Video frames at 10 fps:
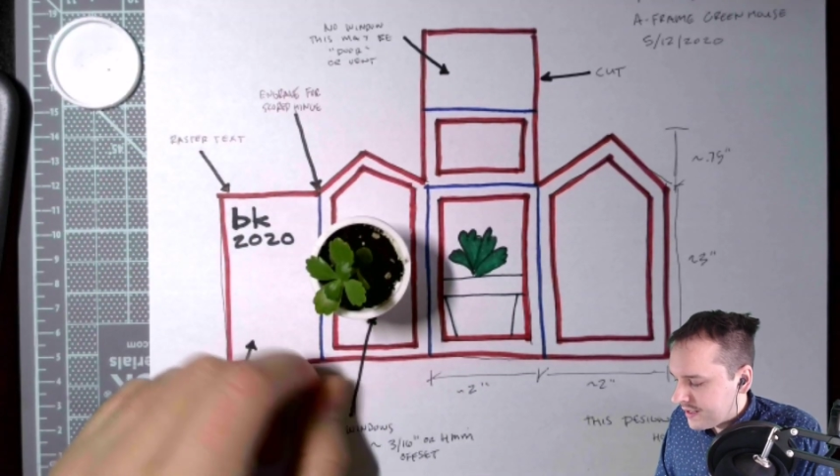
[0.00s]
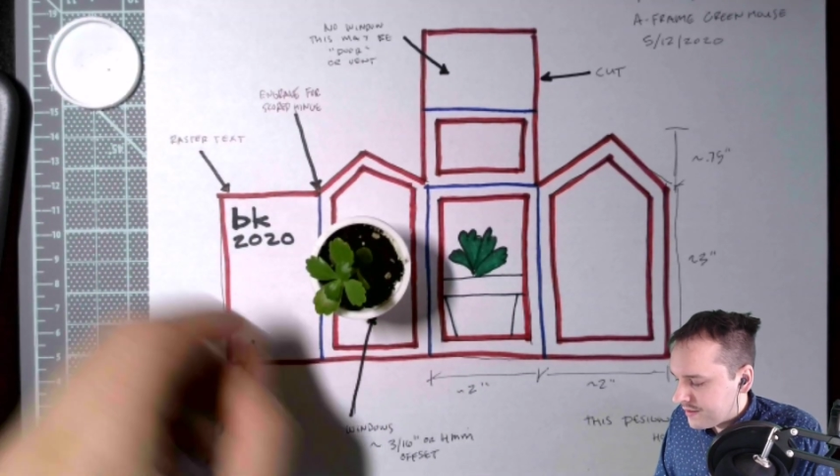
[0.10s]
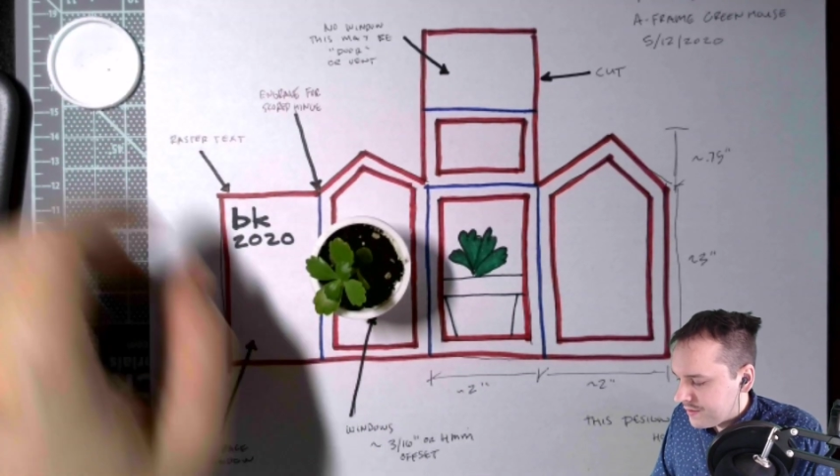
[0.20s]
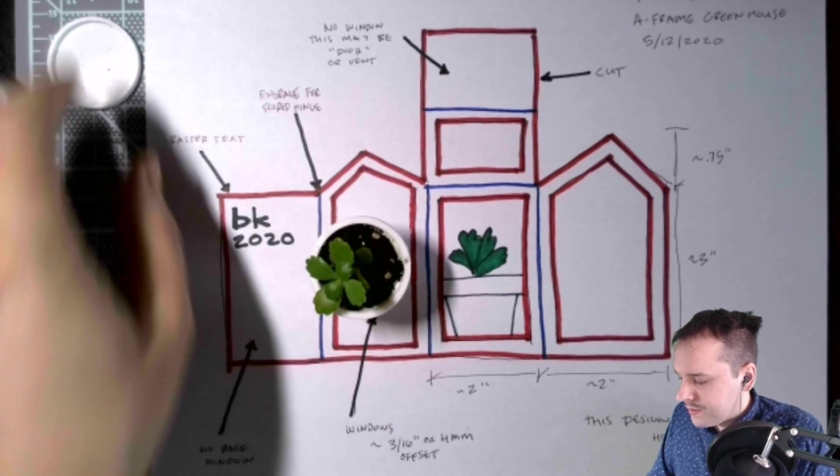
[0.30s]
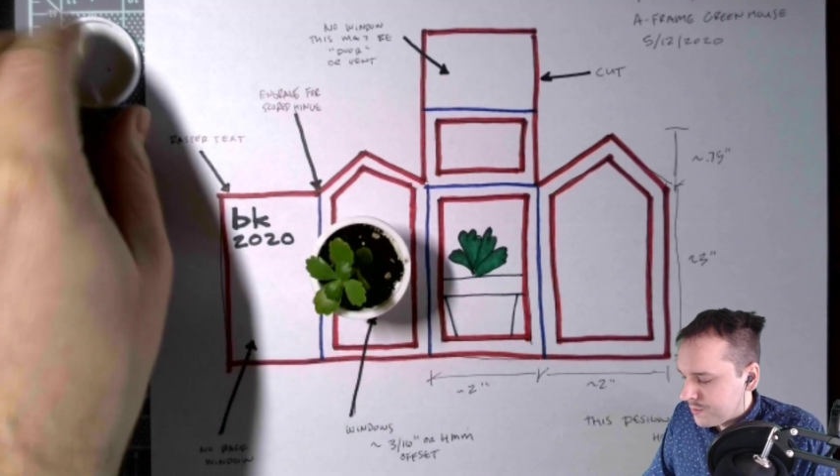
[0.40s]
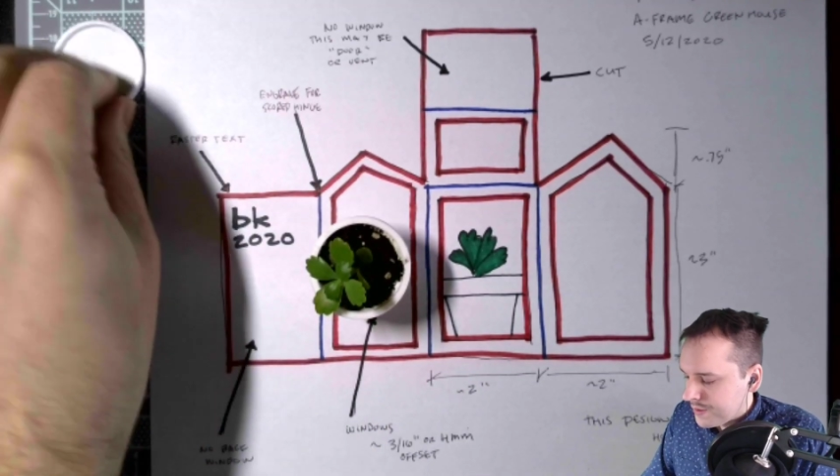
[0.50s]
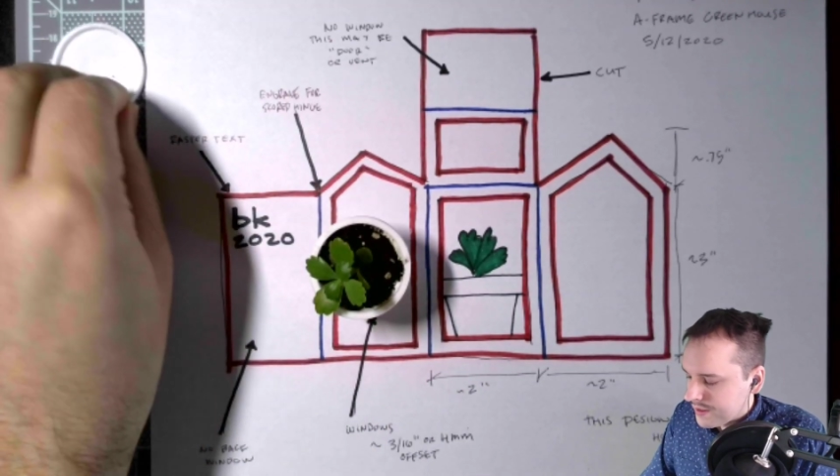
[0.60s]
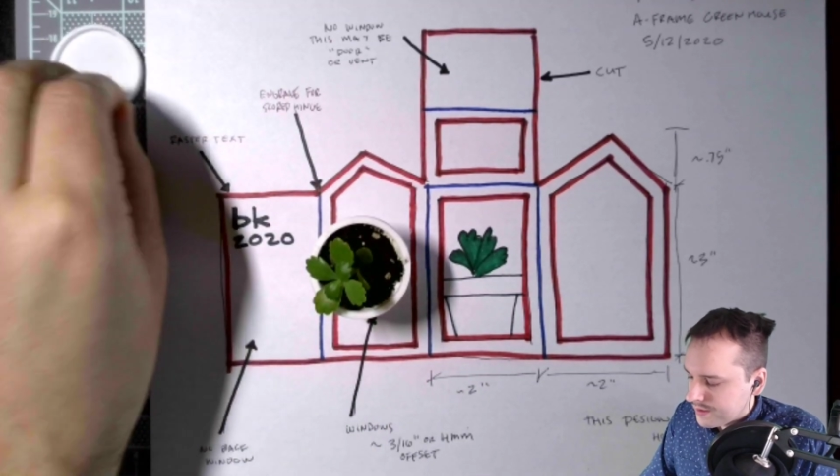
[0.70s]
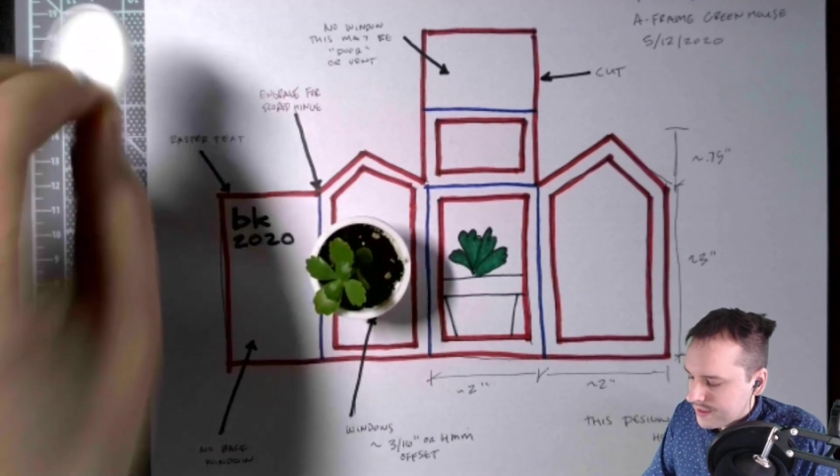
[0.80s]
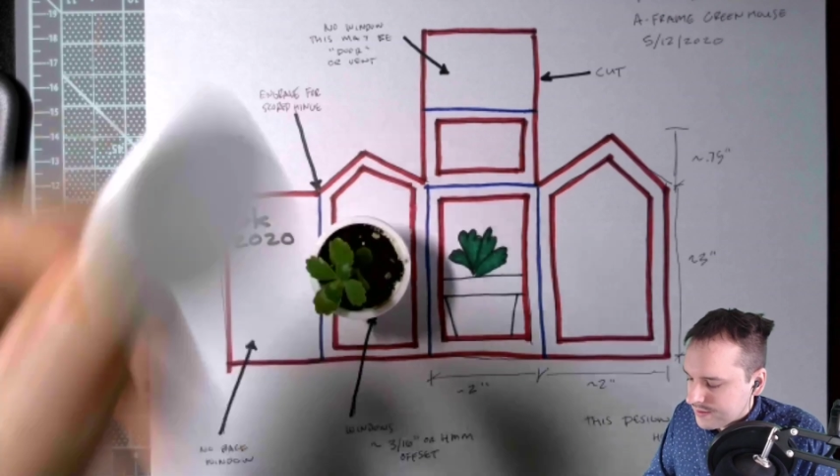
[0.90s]
into
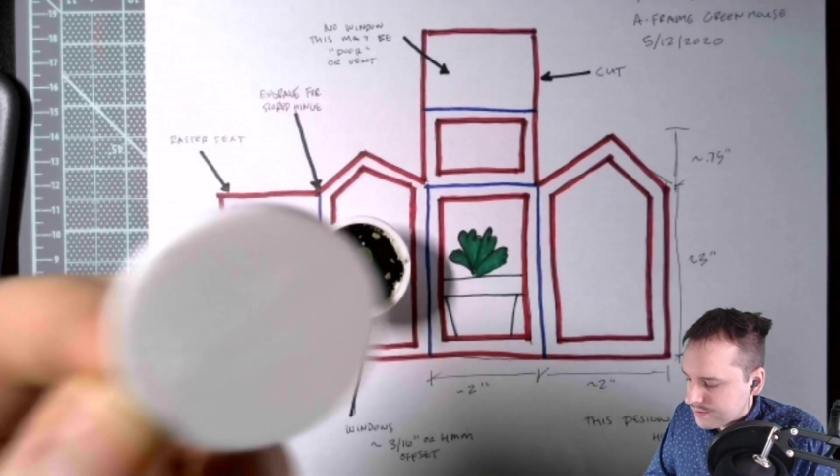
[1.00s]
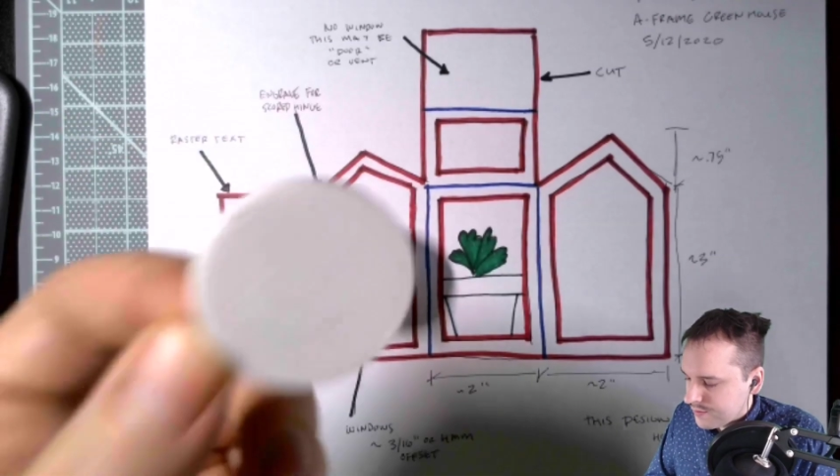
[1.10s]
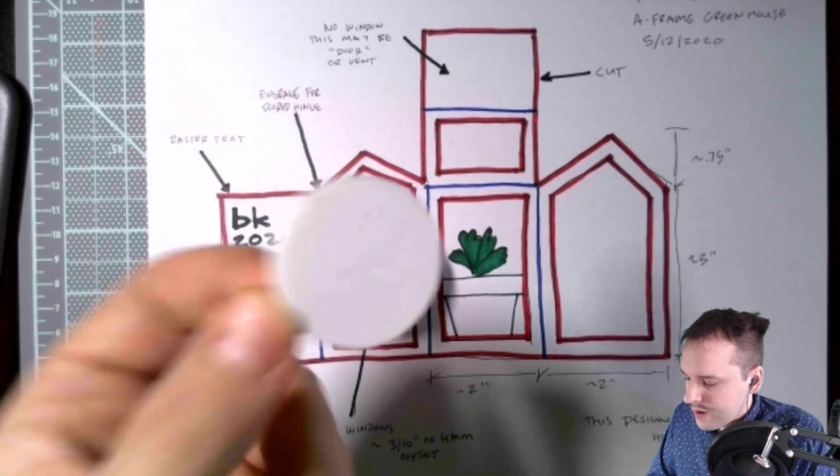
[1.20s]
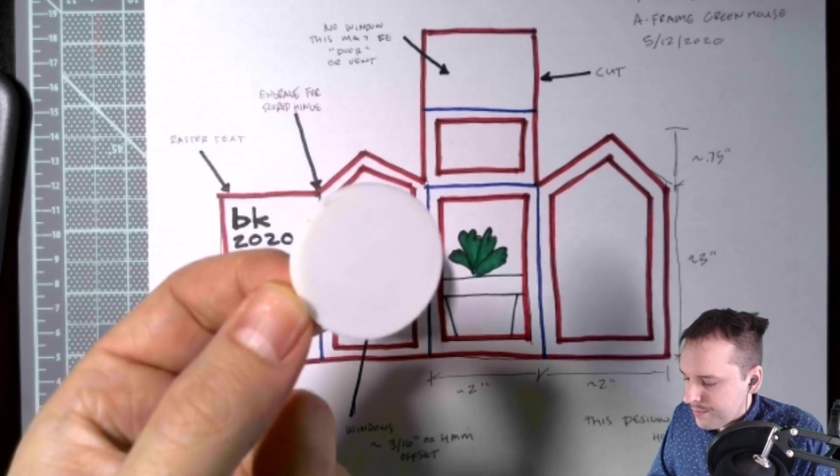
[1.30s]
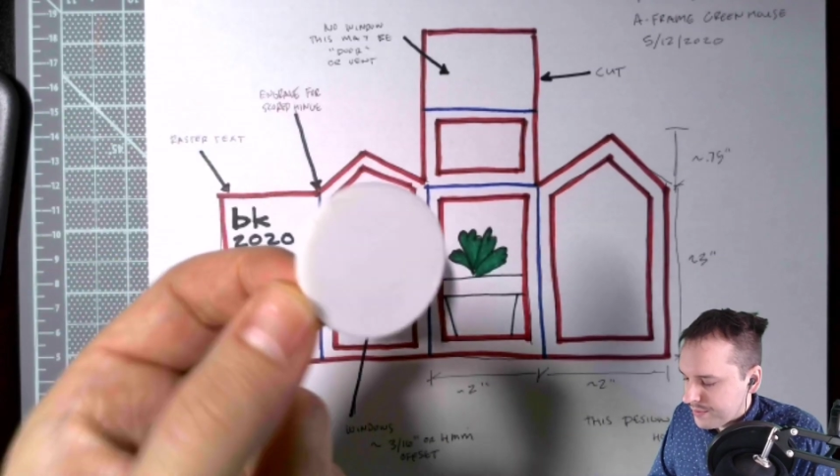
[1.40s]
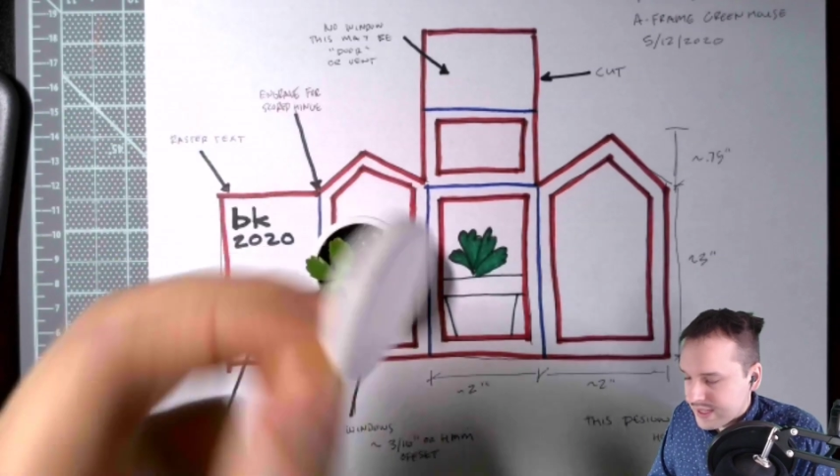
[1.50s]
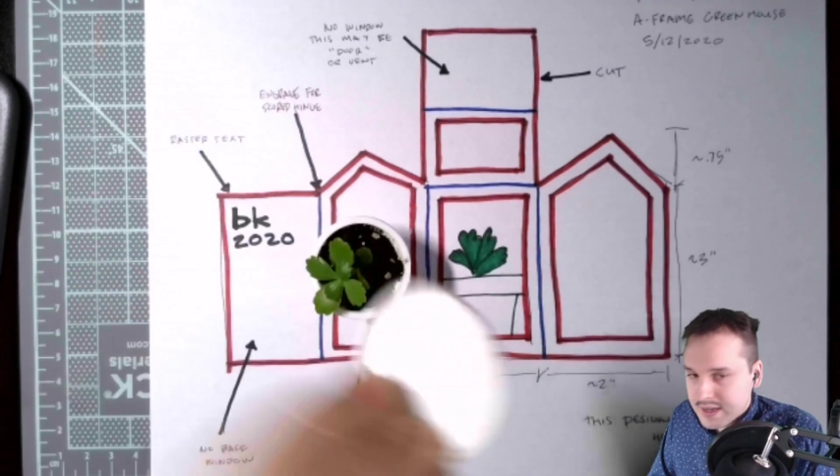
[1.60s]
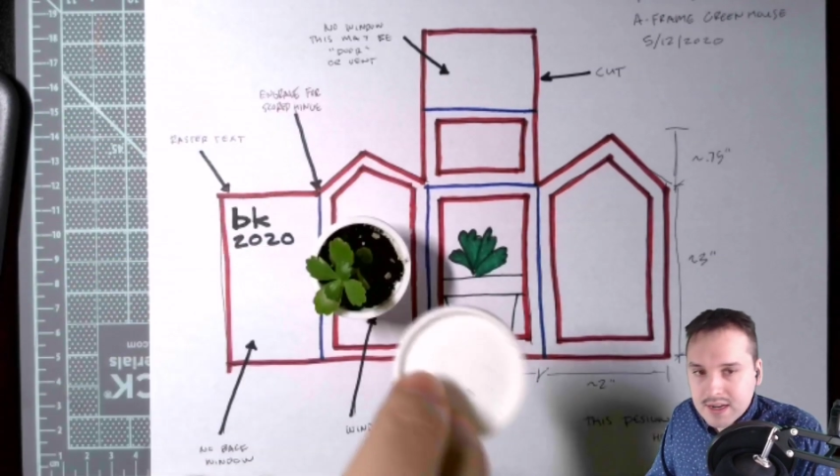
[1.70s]
with its drip plate.